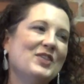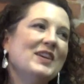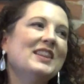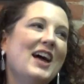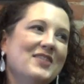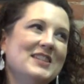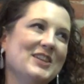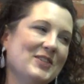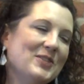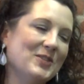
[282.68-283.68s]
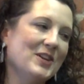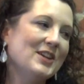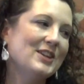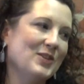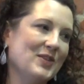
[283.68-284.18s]
We loved it. We
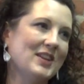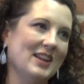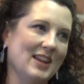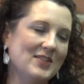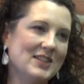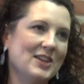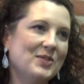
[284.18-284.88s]
really, really loved it.